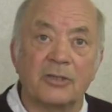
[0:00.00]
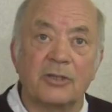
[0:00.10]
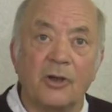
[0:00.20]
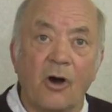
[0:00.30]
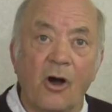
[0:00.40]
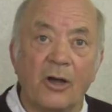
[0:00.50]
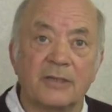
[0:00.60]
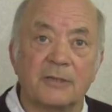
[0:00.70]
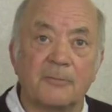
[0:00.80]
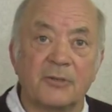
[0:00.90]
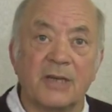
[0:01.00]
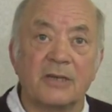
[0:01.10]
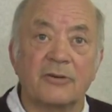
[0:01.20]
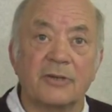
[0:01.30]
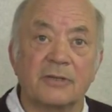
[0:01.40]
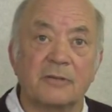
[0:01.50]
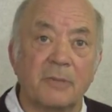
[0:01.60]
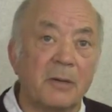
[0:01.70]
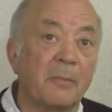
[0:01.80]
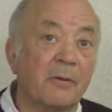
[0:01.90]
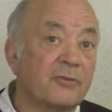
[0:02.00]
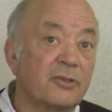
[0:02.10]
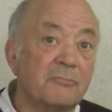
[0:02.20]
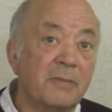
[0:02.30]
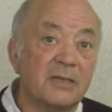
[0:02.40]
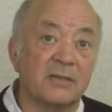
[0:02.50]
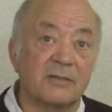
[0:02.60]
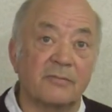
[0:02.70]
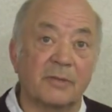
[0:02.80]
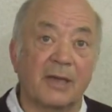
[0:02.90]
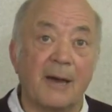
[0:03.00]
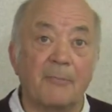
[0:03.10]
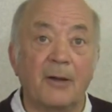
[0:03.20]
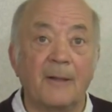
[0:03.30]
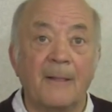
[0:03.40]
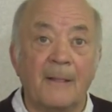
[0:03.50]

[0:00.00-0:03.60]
as long as the presenter is a minimum of 2 meters from the camera,